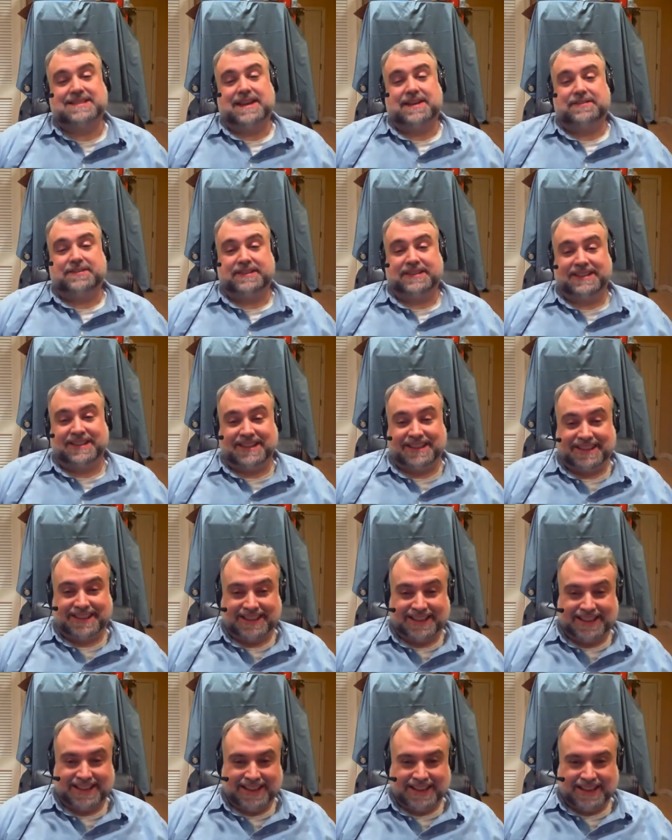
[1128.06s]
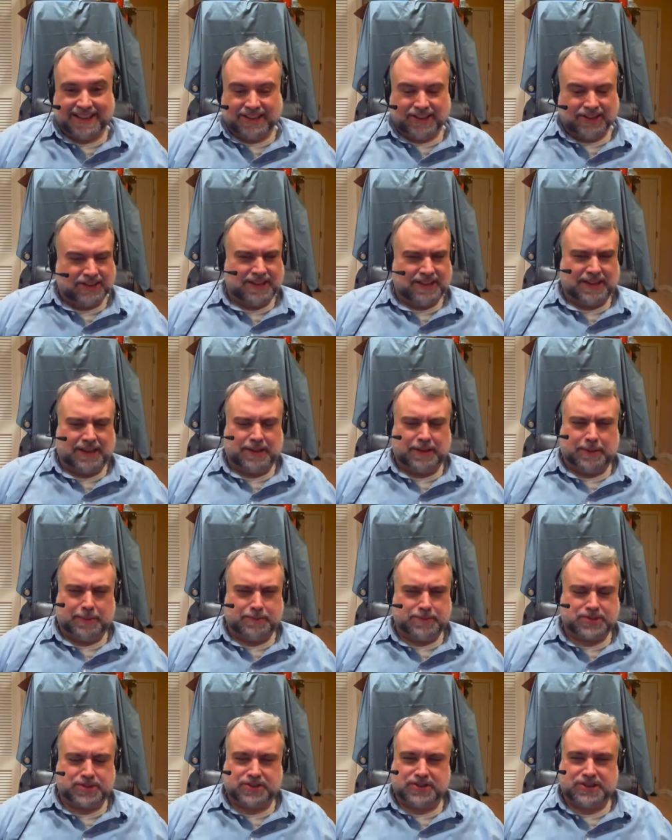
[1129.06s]
definitely. I'm
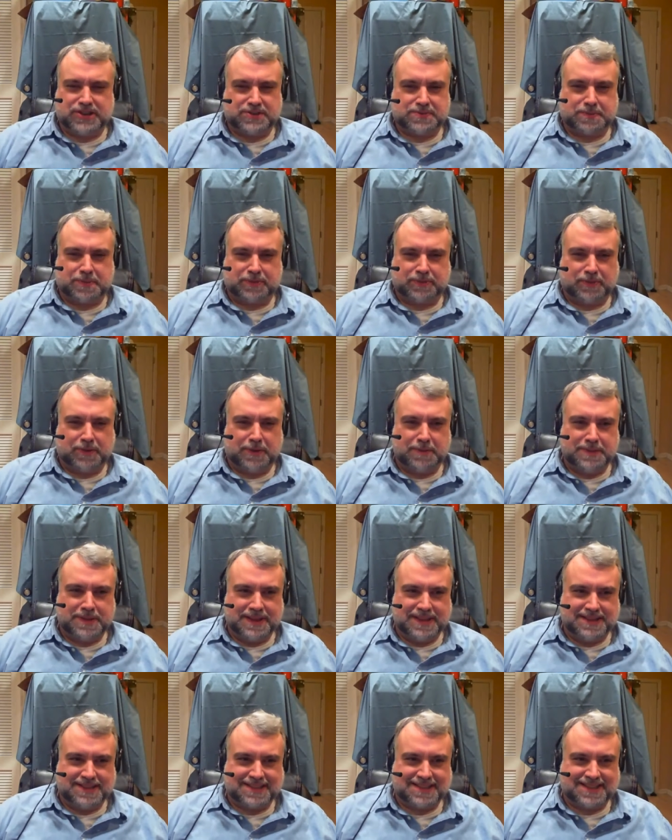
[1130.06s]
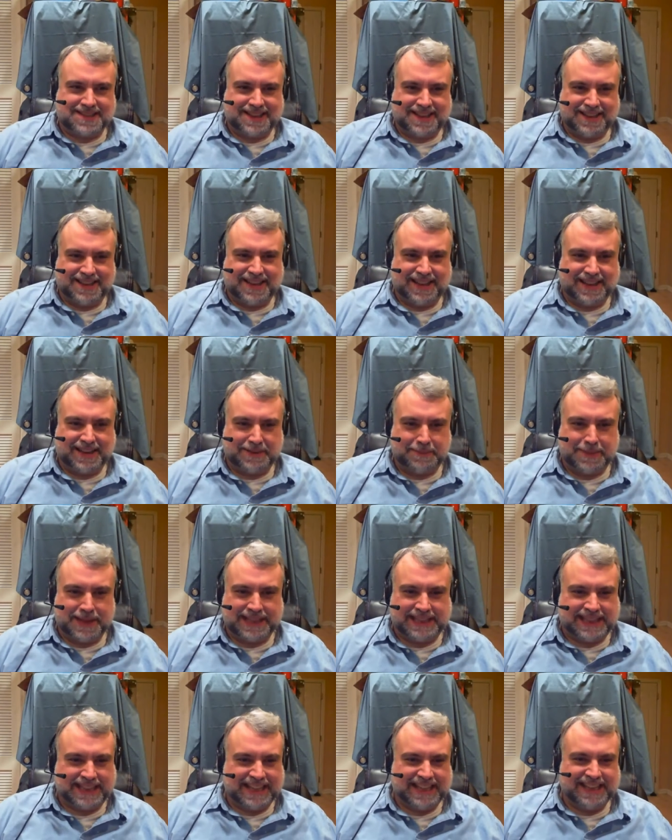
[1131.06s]
sure he's performed these in a
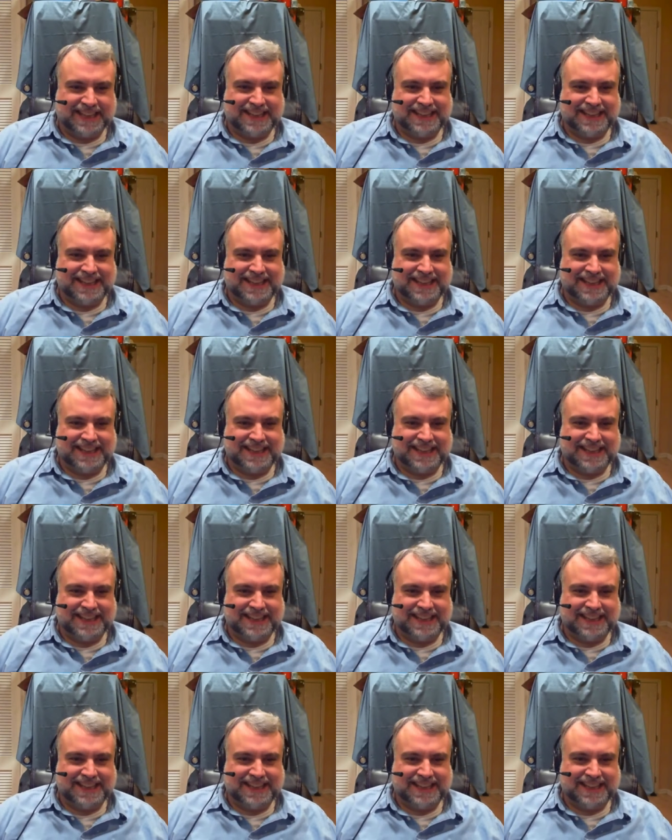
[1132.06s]
medley.